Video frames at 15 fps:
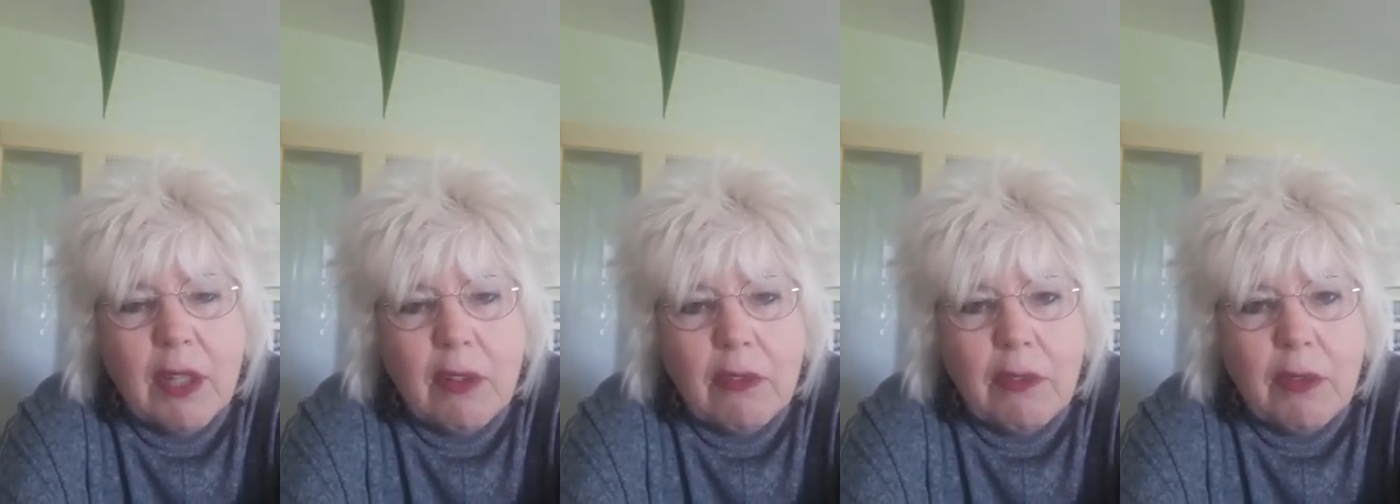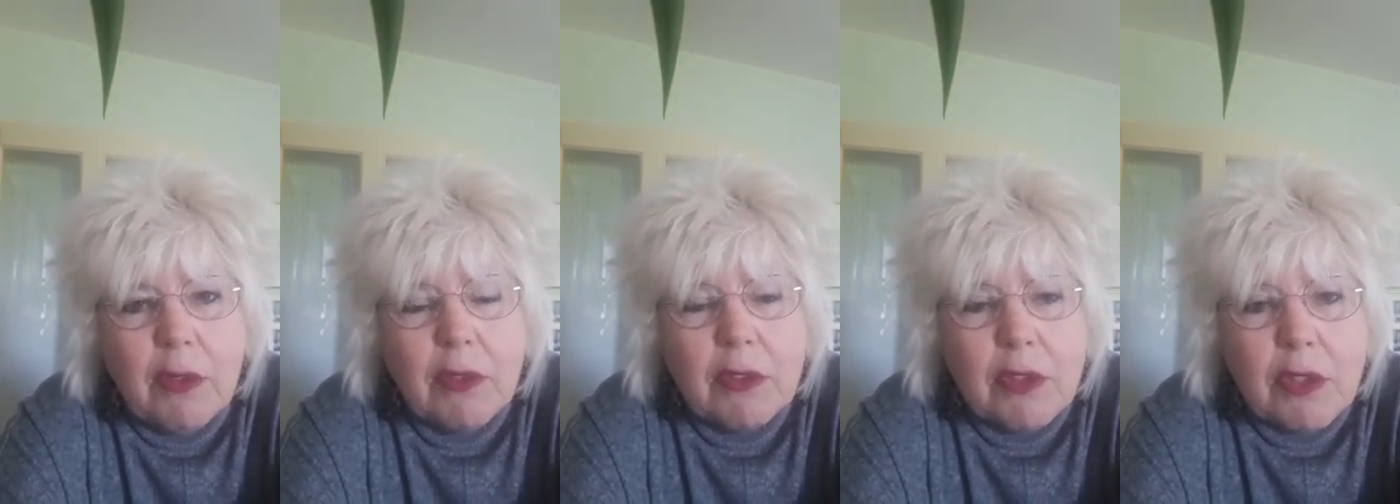
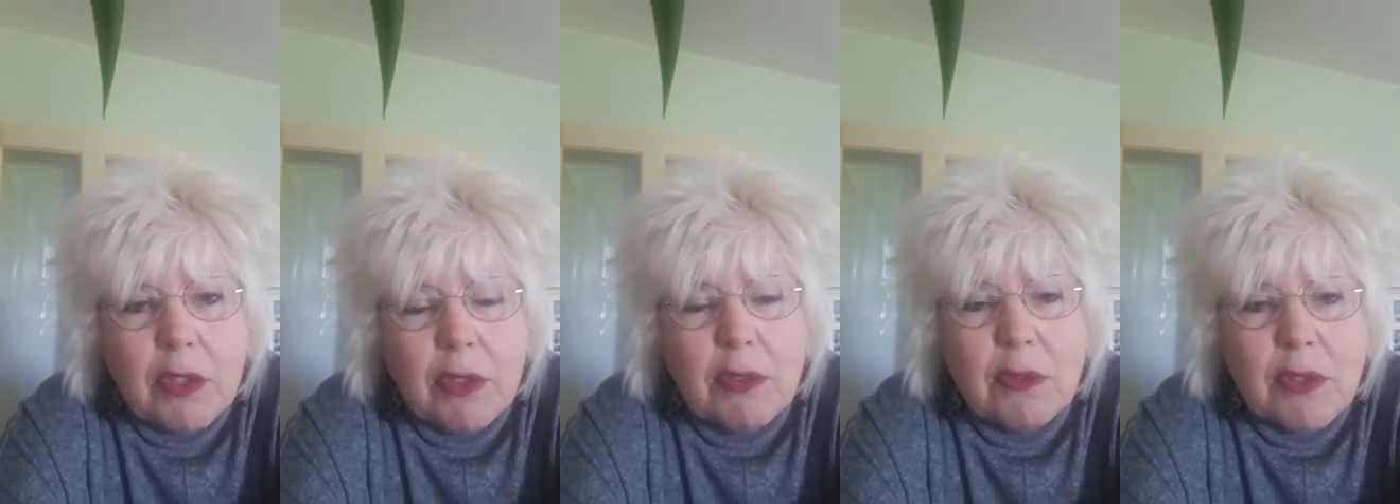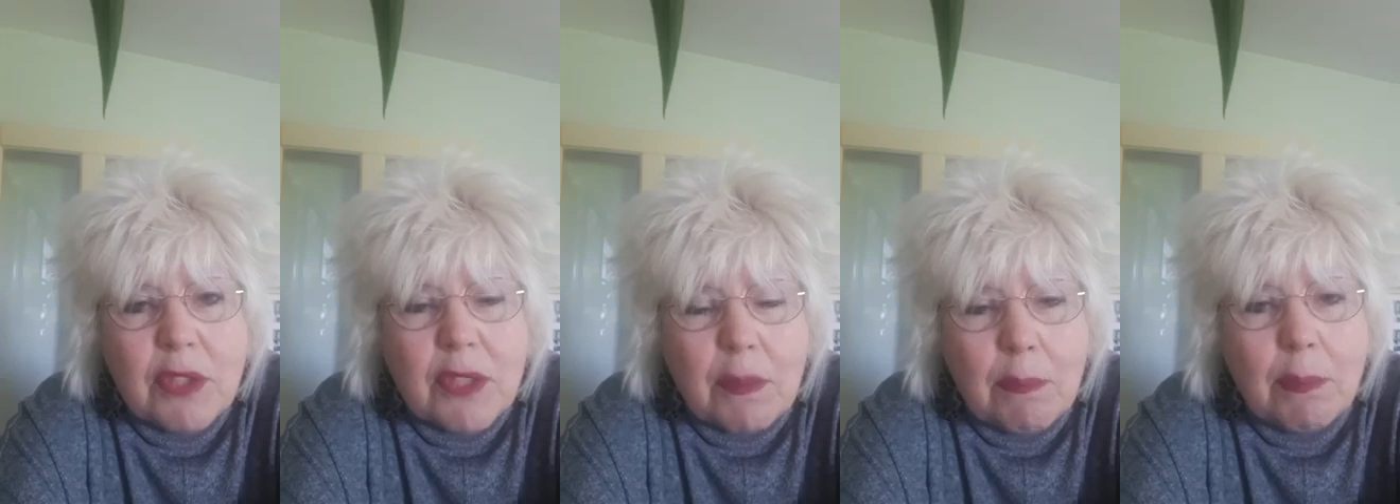for two
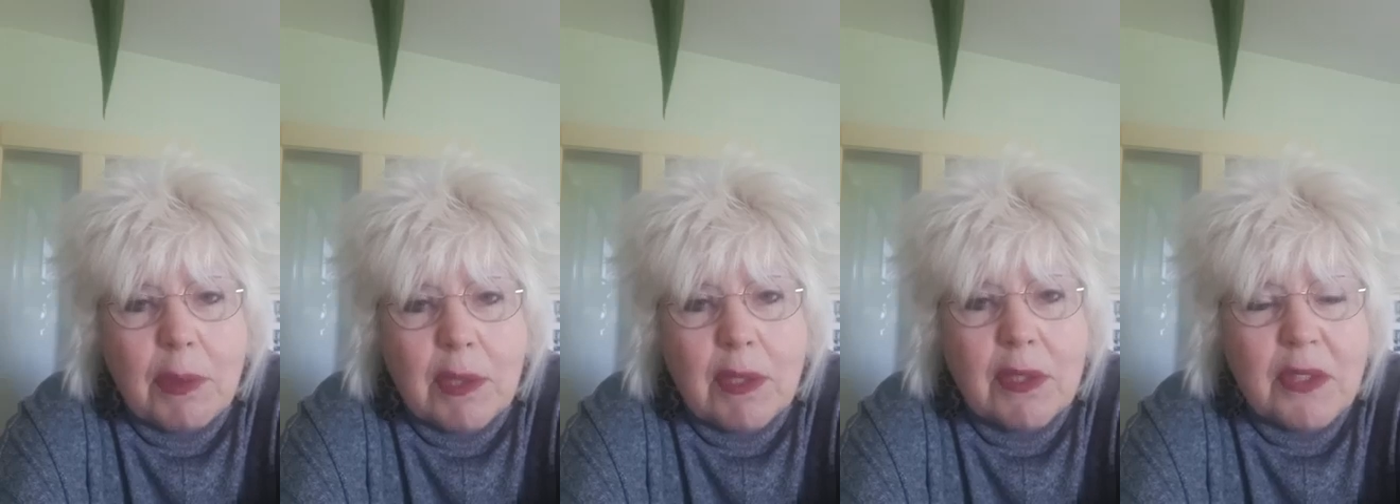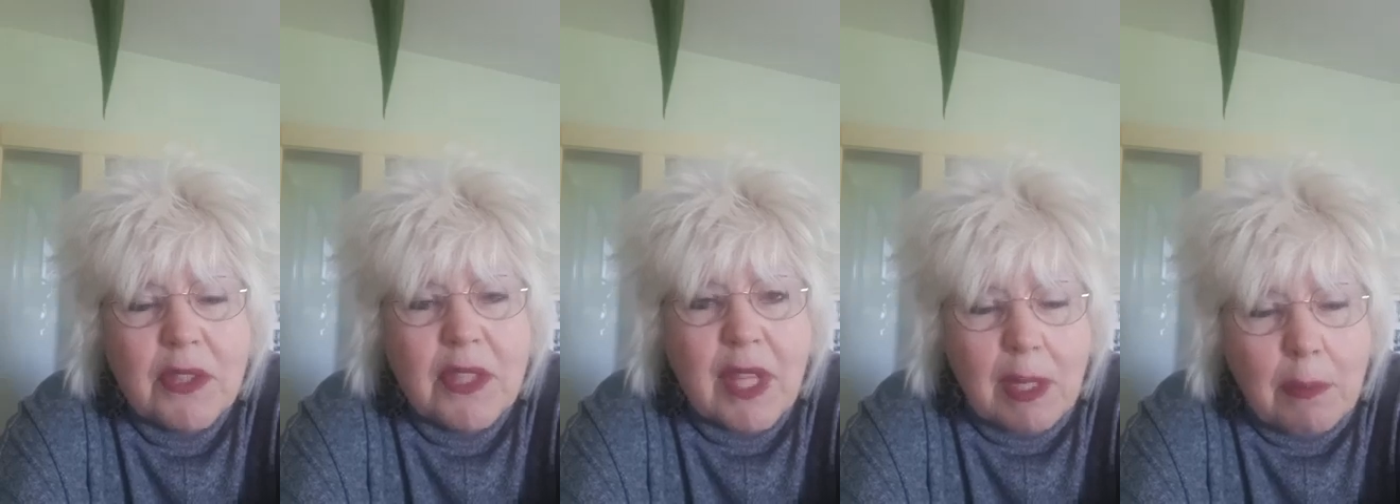simple
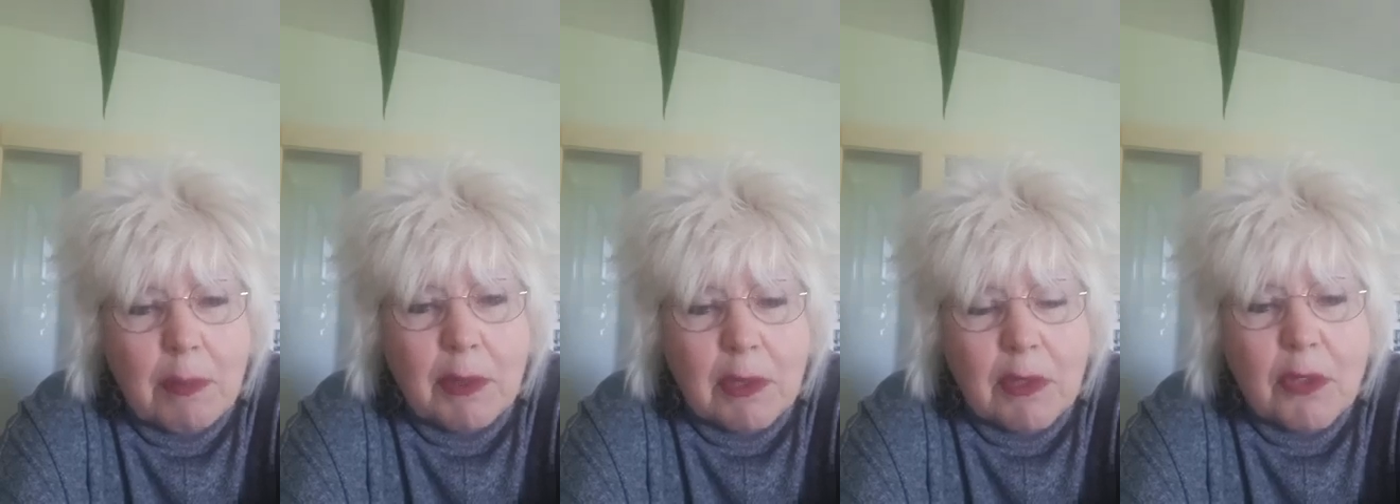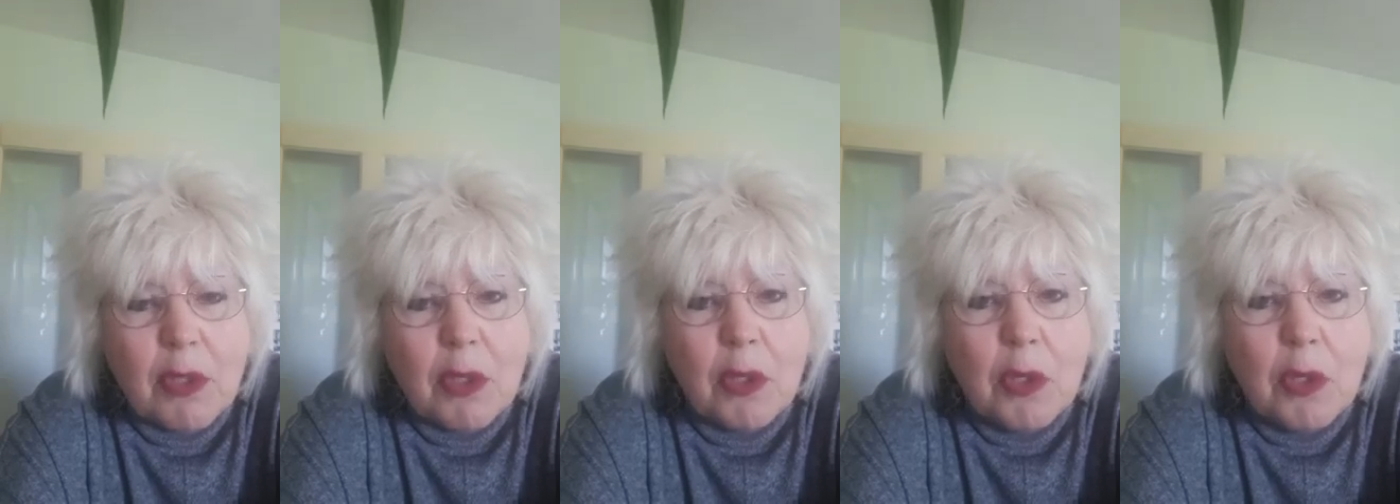syllables,